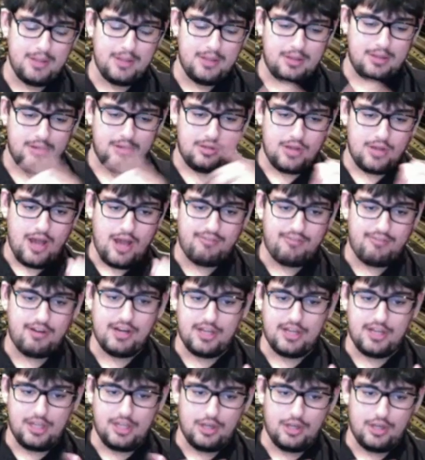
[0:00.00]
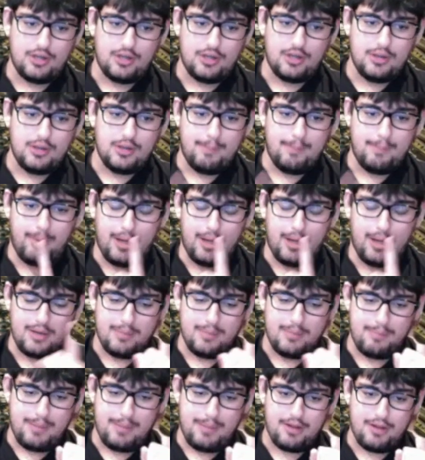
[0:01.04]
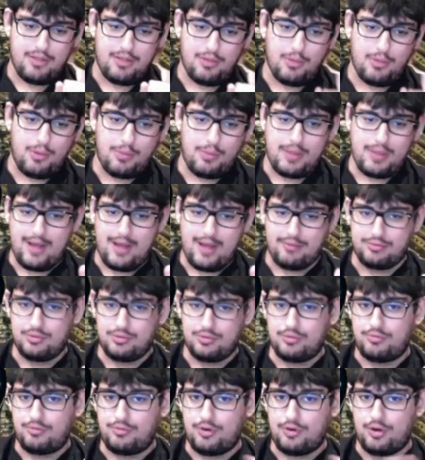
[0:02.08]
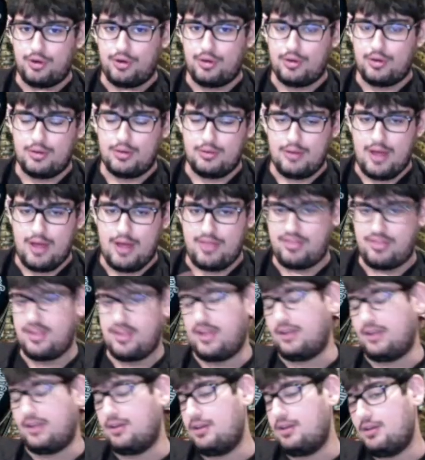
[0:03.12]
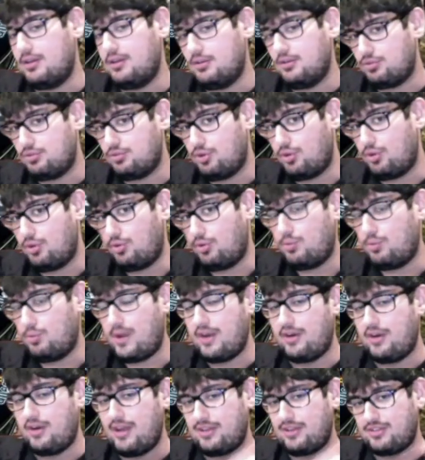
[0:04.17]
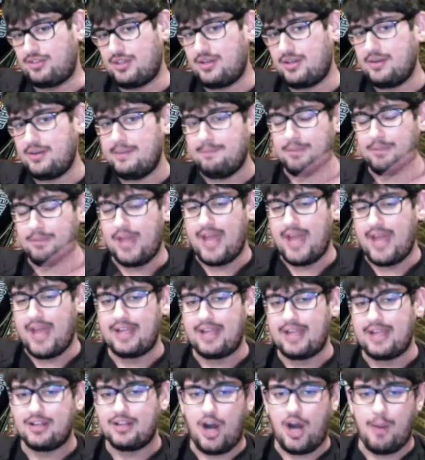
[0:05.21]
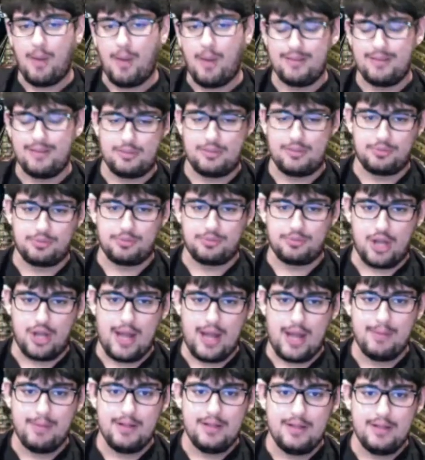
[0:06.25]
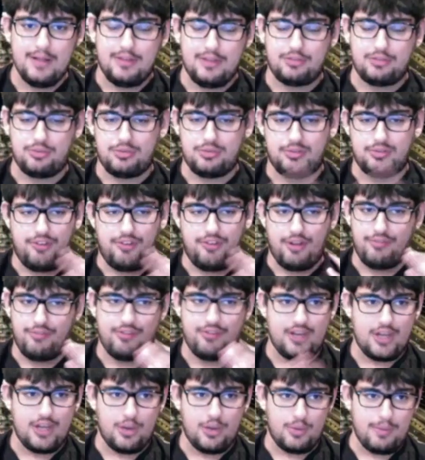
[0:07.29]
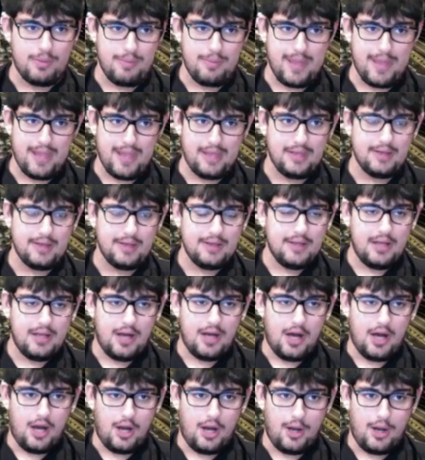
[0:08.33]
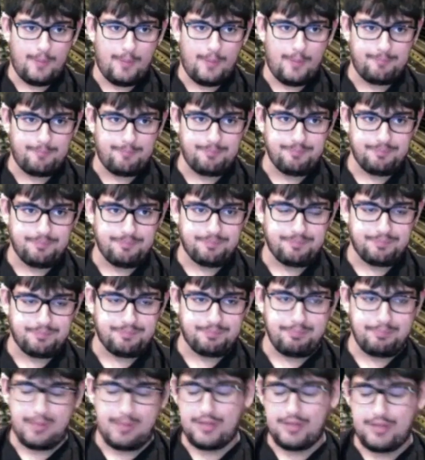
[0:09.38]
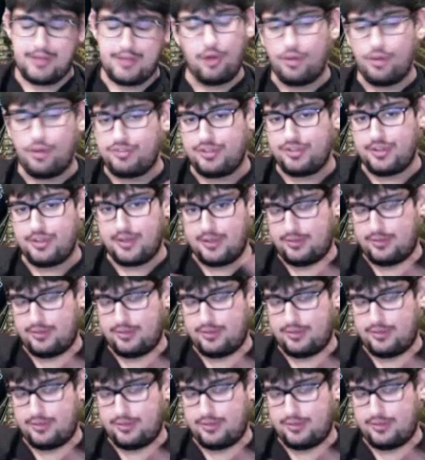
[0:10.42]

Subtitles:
not very good, but better than what we have so far, I think. So Raider Nation, like, comment, subscribe. This was a fun video we made. But it's all serious,